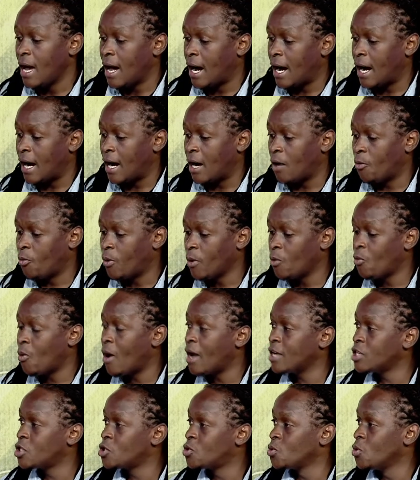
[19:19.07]
uh, we
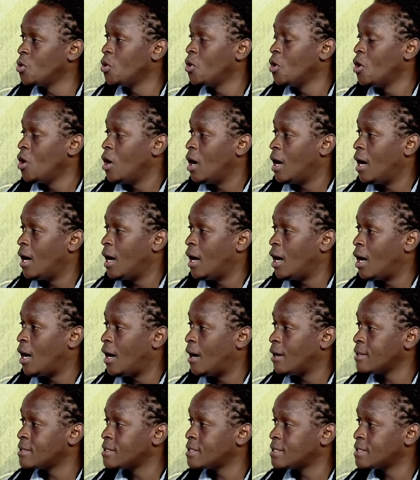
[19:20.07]
want to uh,